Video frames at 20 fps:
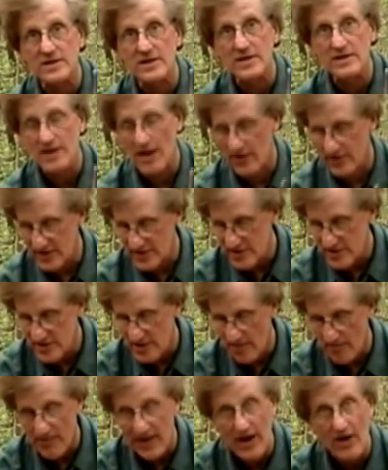Now this is a
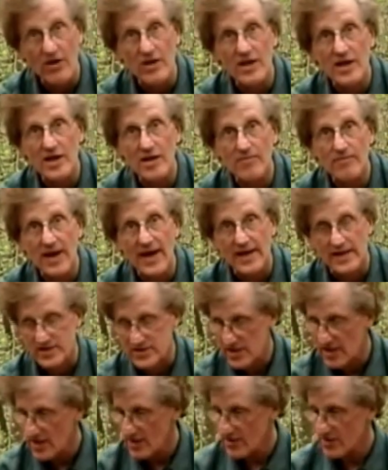parallel base.
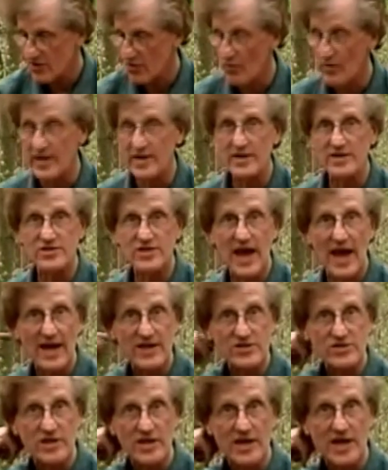The wind is
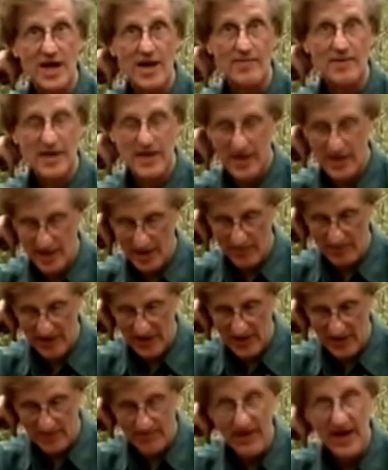actually hitting me in
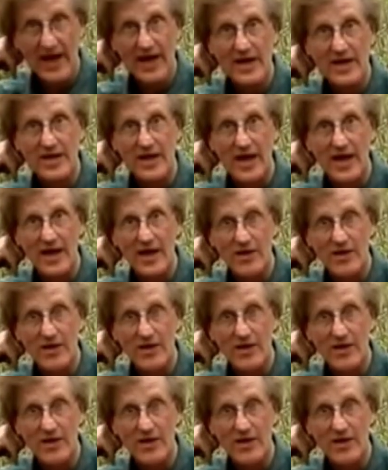the back of the head